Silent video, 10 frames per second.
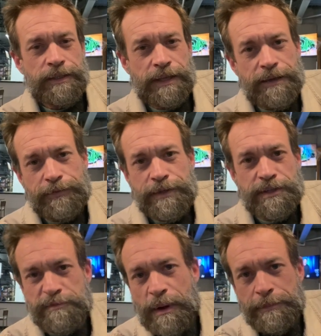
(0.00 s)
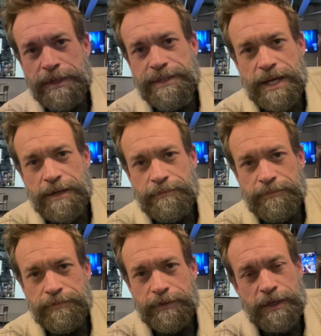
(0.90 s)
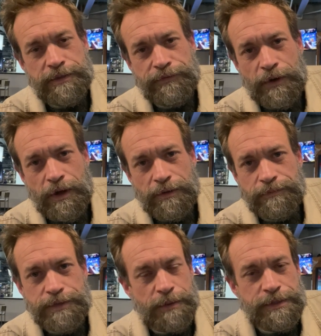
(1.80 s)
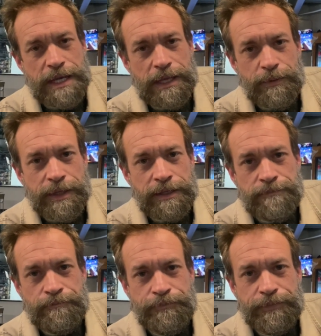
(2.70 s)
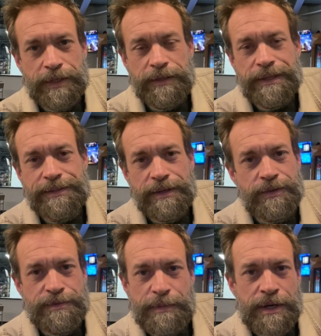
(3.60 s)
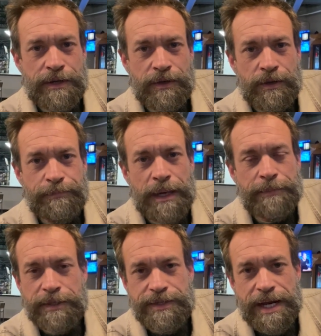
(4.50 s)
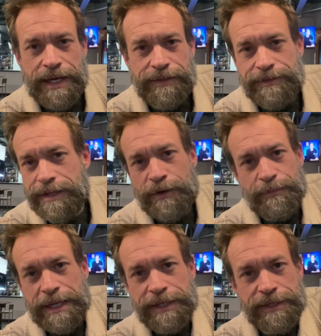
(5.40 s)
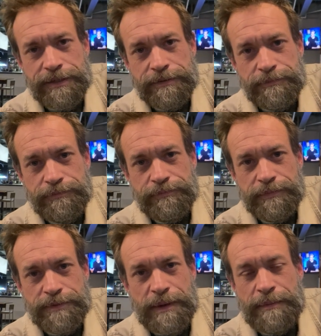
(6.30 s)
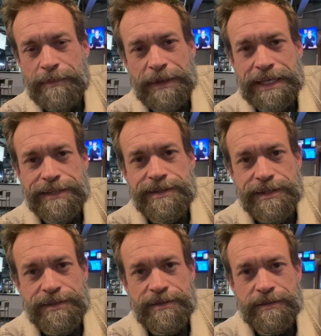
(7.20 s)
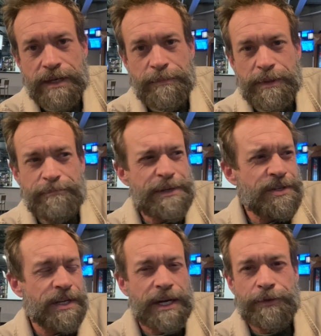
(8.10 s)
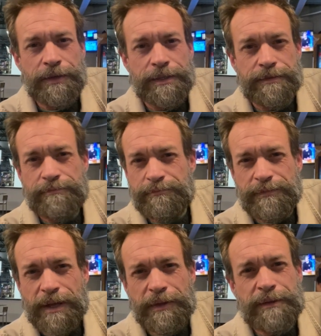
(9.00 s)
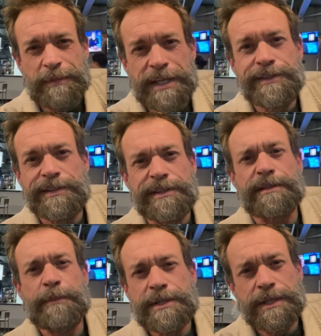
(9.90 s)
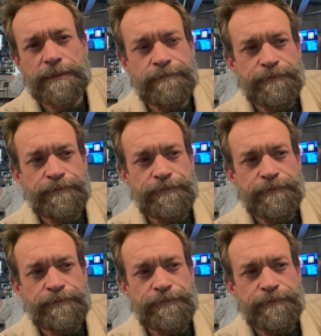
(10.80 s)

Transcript: Okay, friends, it's pumpkin time. You know, it's full. It's almost Halloween. They sell this beer called Pumpkin Jack. They don't make it here. It's made by McKenzie's up in Michigan, I think. I think McKinsey's is in Michigan.